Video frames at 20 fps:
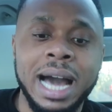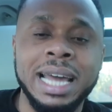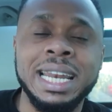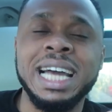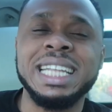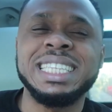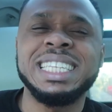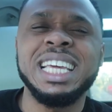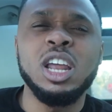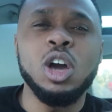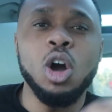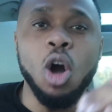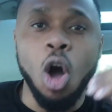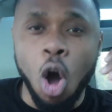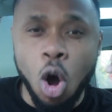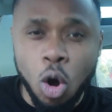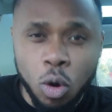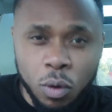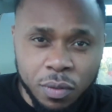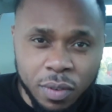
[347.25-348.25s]
And I did it
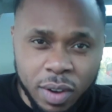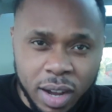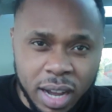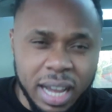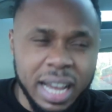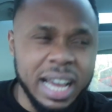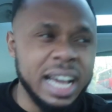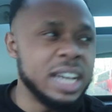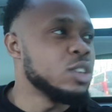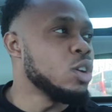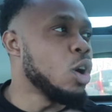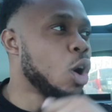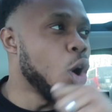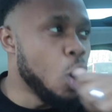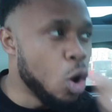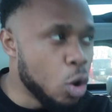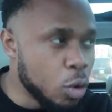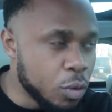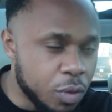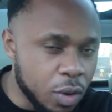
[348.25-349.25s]
over and
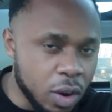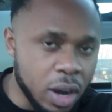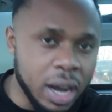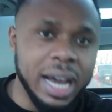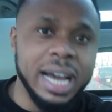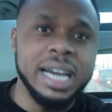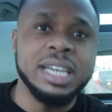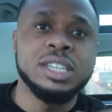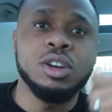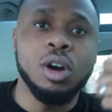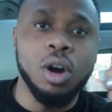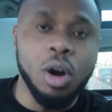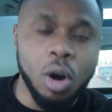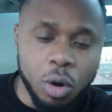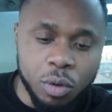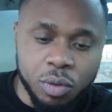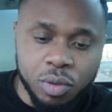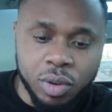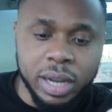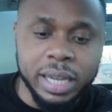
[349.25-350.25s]
over and
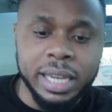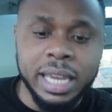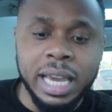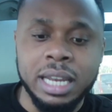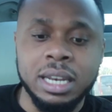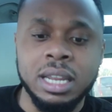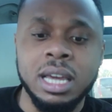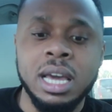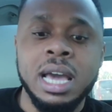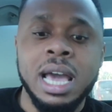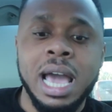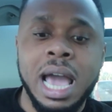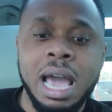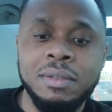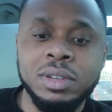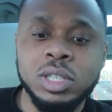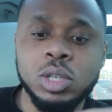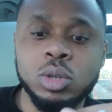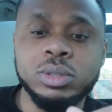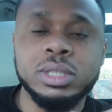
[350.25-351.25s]
over again.
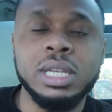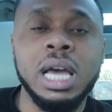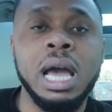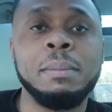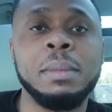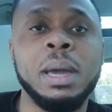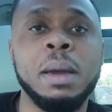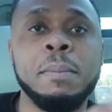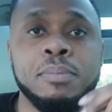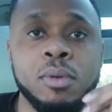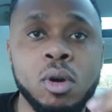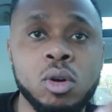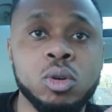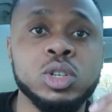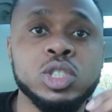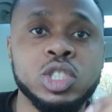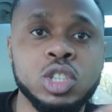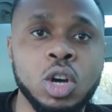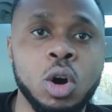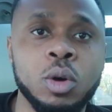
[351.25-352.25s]
Every single time it broke
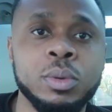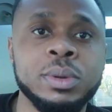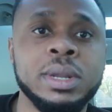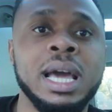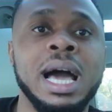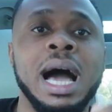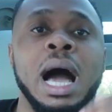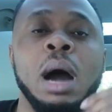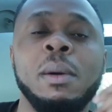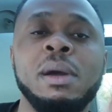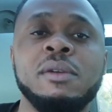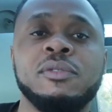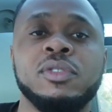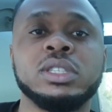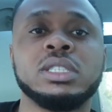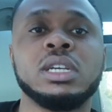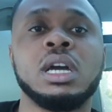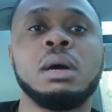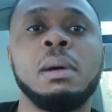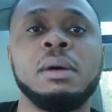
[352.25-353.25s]
a zone, I waited for
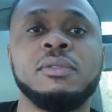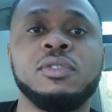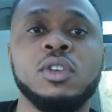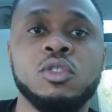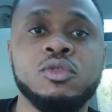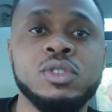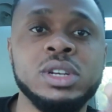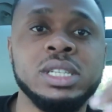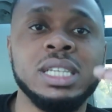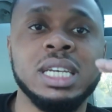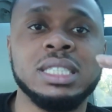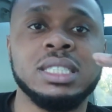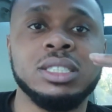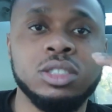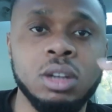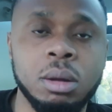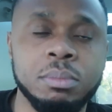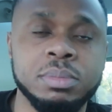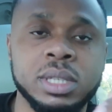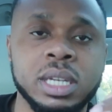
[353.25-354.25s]
it to come back for a retest,
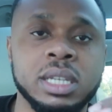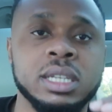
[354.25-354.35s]
jumped